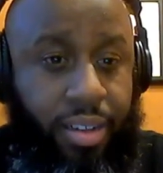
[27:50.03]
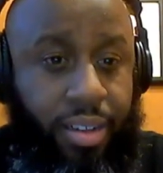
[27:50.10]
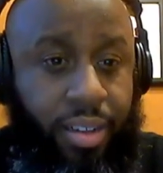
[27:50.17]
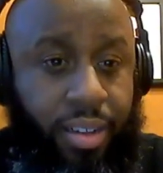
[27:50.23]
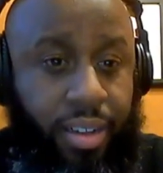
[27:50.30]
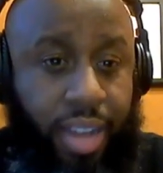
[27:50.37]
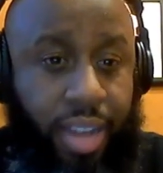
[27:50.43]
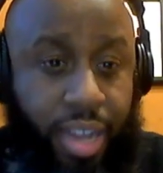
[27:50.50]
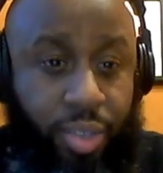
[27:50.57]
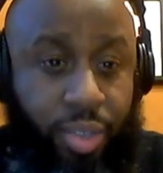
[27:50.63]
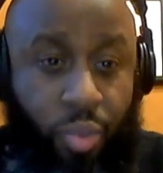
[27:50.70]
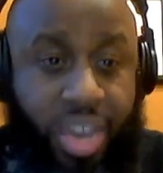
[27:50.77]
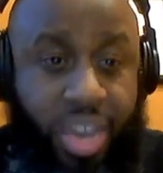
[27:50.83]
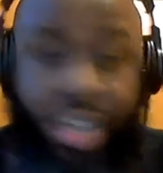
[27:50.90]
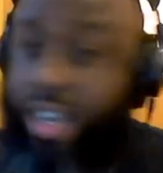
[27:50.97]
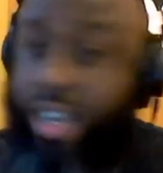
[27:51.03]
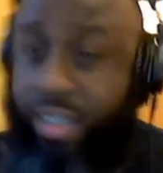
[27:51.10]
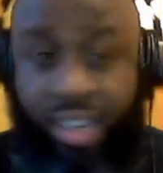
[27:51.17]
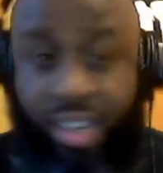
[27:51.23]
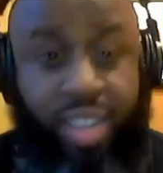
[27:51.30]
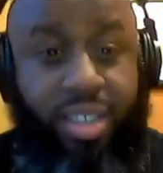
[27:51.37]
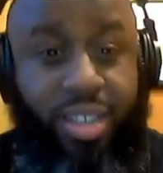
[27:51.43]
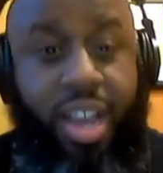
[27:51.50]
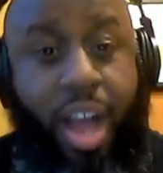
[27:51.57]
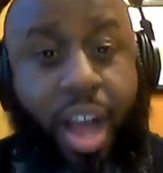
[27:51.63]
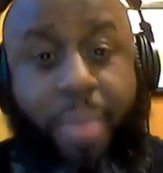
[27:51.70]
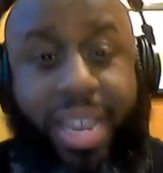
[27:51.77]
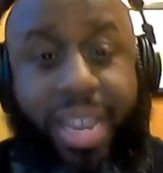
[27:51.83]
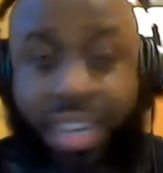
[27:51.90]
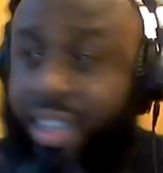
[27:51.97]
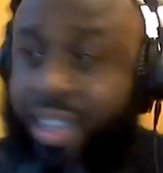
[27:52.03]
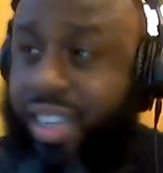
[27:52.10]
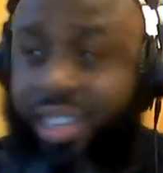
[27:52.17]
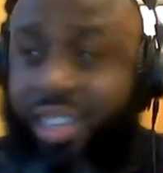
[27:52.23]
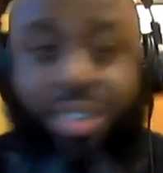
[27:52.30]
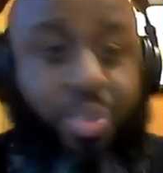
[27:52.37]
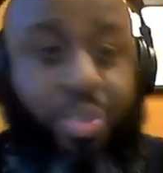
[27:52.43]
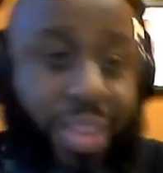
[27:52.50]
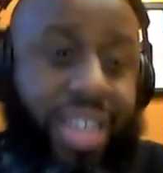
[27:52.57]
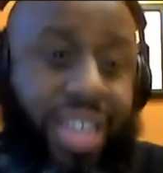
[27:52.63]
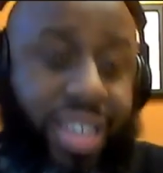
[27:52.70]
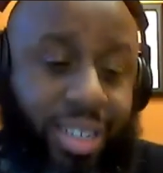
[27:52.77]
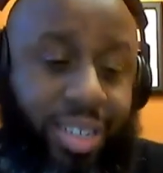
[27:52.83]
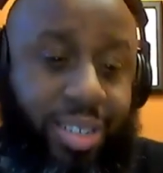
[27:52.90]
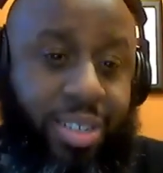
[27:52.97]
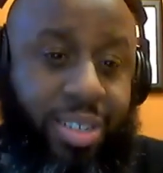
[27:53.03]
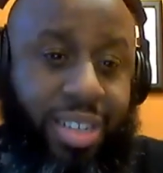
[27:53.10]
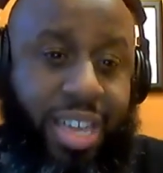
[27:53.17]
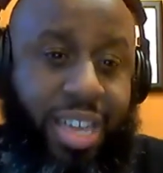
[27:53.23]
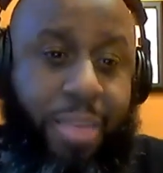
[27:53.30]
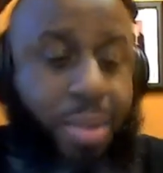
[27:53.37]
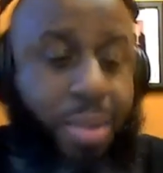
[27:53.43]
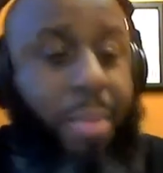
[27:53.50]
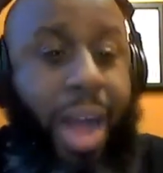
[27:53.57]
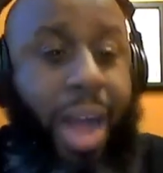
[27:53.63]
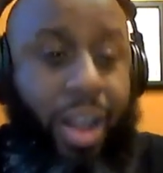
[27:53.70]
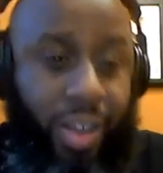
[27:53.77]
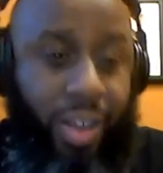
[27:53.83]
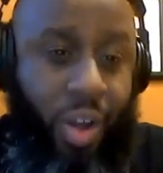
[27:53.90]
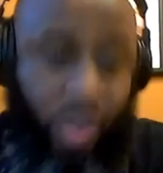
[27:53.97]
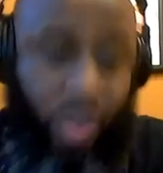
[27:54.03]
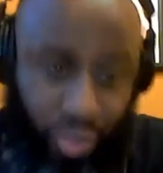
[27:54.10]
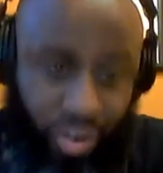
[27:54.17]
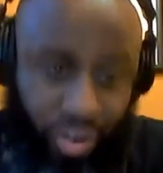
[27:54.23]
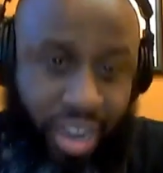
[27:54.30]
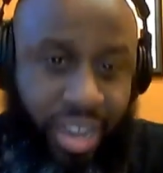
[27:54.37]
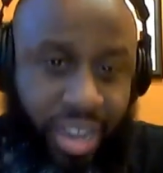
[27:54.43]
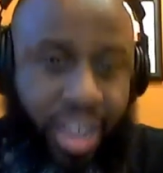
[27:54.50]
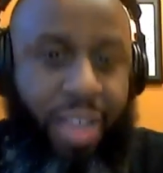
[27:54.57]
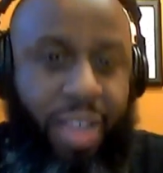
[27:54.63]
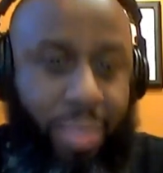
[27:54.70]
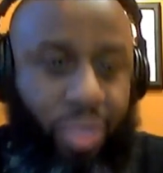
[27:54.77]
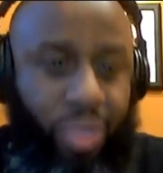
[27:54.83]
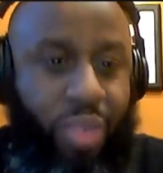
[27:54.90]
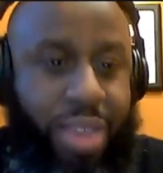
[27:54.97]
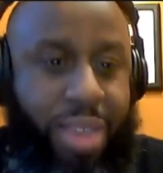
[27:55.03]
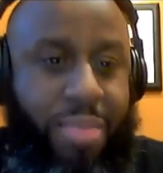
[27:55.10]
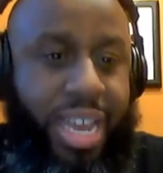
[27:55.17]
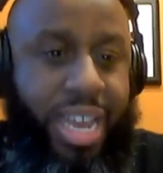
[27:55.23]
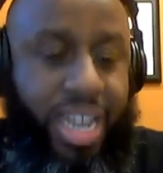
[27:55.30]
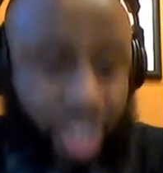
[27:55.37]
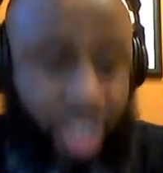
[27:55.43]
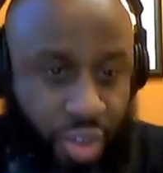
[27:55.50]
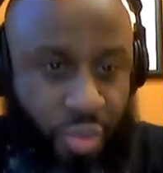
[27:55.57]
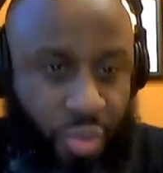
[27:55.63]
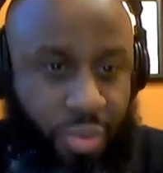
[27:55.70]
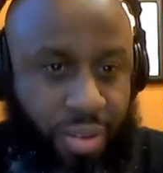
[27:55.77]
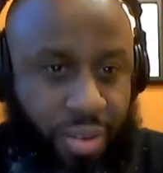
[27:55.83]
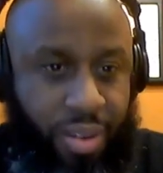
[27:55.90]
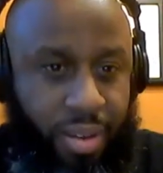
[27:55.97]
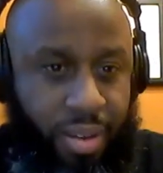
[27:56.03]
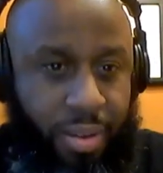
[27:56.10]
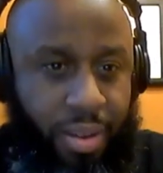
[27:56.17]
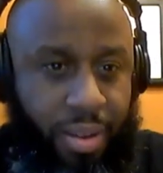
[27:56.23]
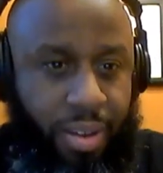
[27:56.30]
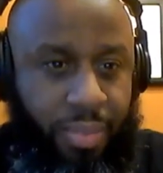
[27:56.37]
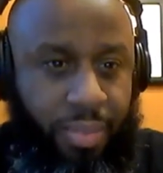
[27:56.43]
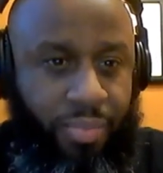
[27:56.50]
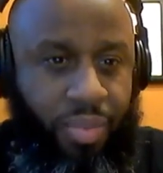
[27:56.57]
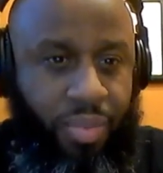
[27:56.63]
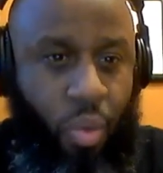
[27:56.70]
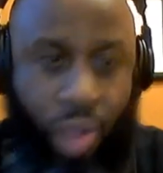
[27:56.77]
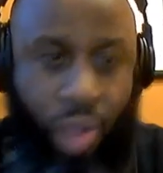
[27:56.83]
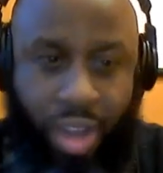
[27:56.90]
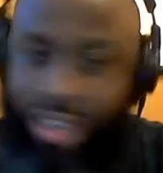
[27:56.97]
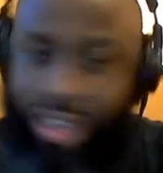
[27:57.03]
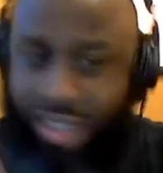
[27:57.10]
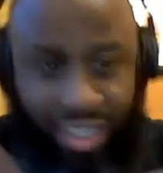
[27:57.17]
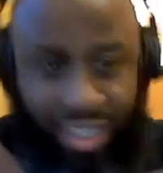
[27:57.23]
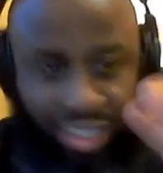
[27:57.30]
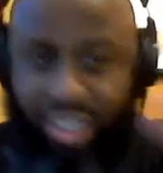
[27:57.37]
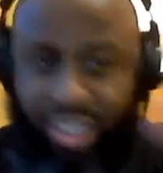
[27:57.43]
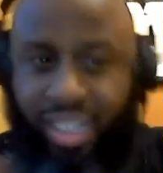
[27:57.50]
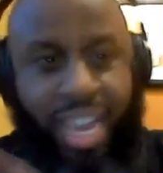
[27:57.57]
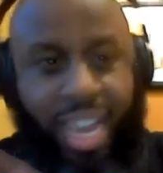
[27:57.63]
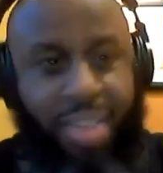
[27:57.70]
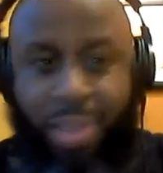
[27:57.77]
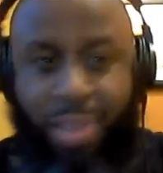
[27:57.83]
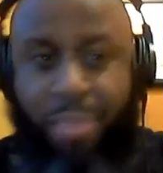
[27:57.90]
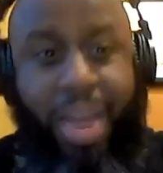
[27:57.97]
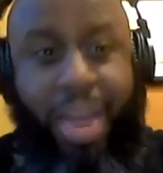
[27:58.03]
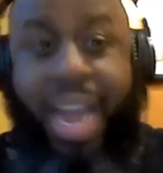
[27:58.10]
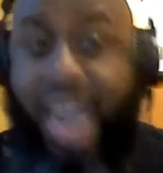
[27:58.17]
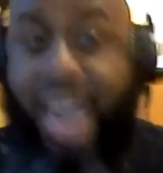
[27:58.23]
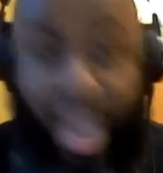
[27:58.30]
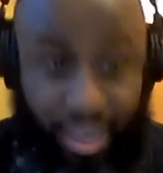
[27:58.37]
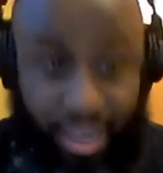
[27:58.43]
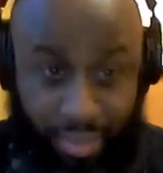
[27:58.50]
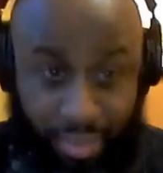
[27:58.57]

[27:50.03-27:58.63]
Because I mean, let's just keep it a mile long, Dre. Between me and you, let's just take McMahon out of